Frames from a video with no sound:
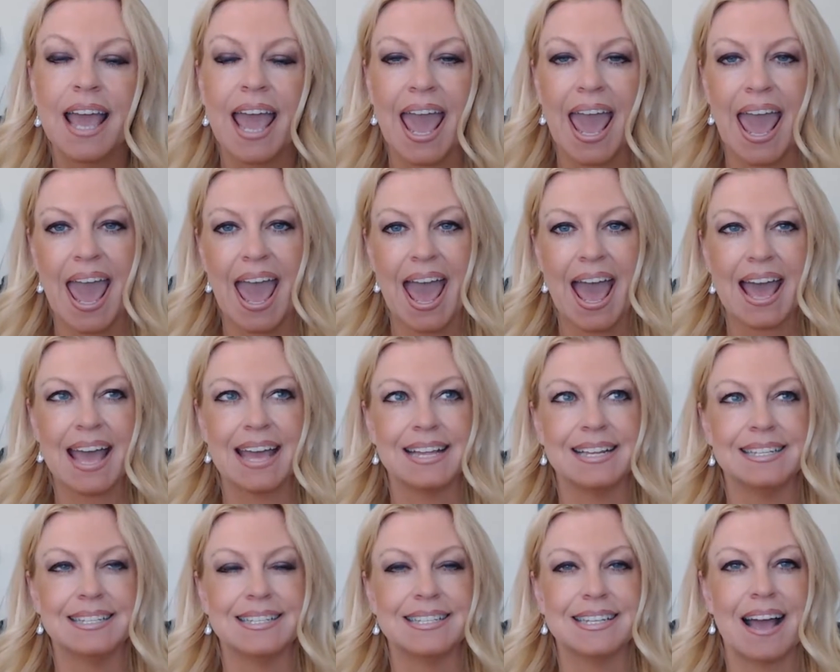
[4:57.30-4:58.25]

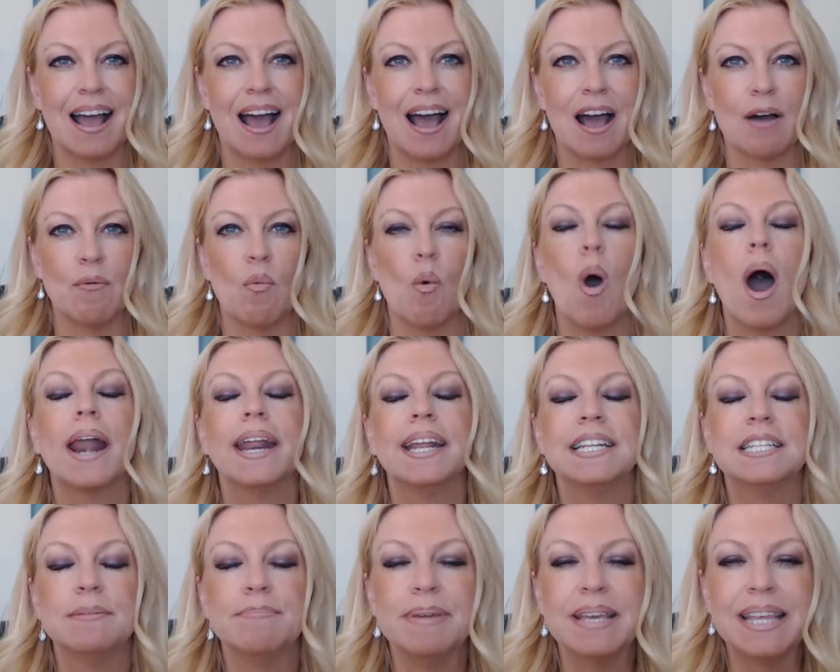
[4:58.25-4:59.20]
and uh, wanting
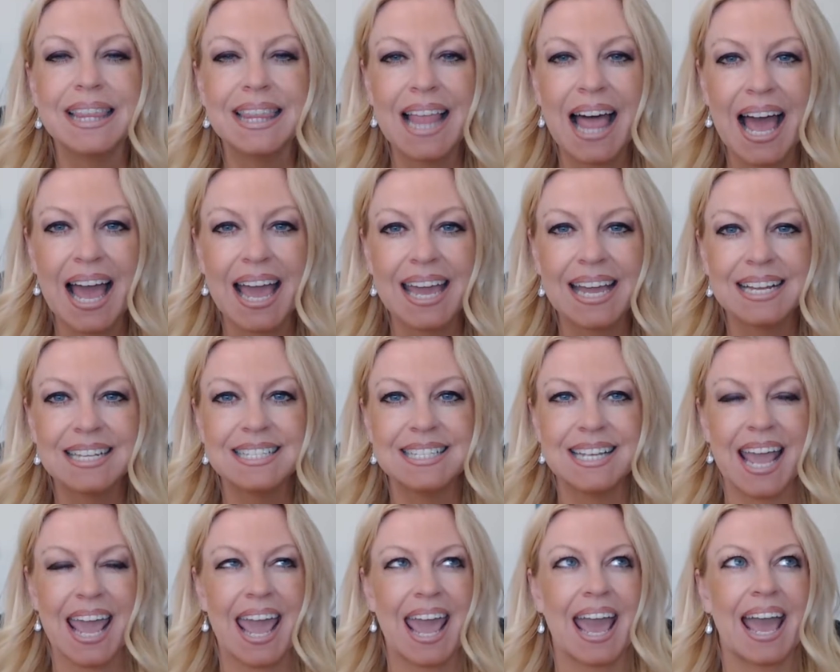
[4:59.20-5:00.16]
to be liked,
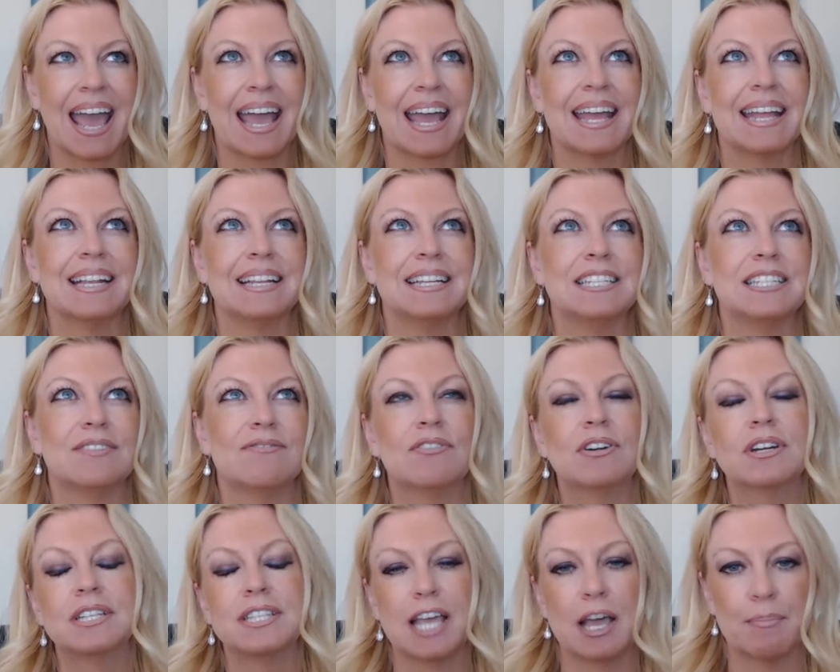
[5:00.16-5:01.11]
and
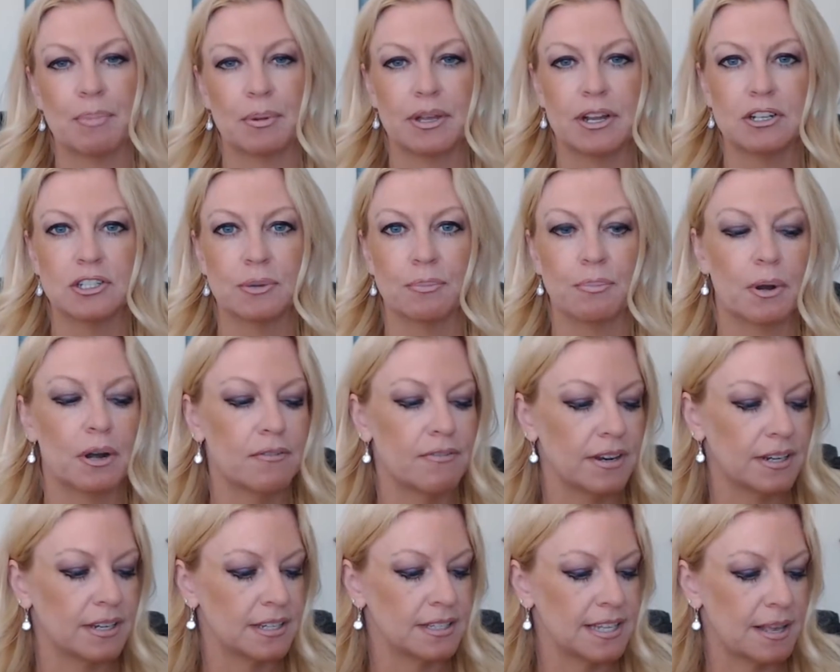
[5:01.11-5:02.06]
for example, here's a
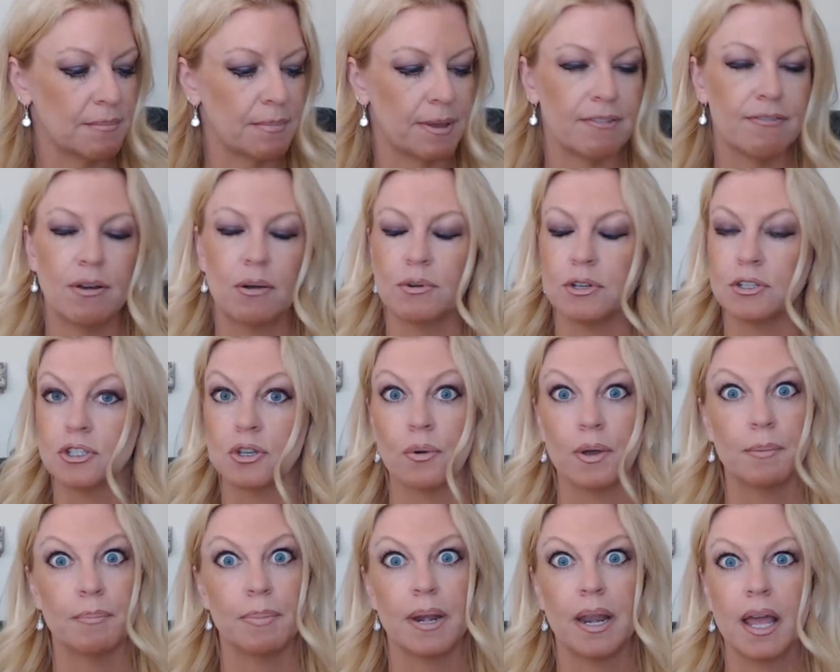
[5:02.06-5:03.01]
perfect example. My phone is
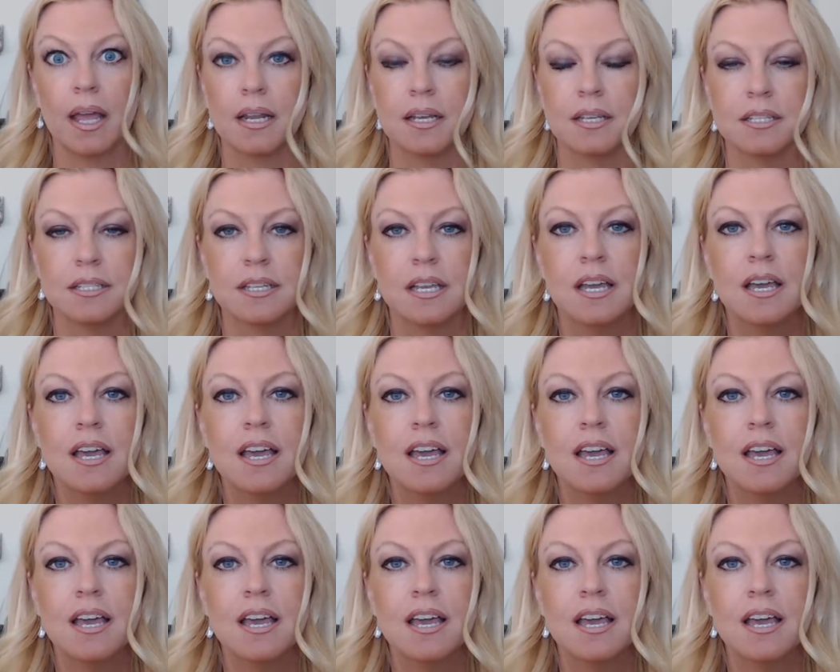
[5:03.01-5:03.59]
going bananas.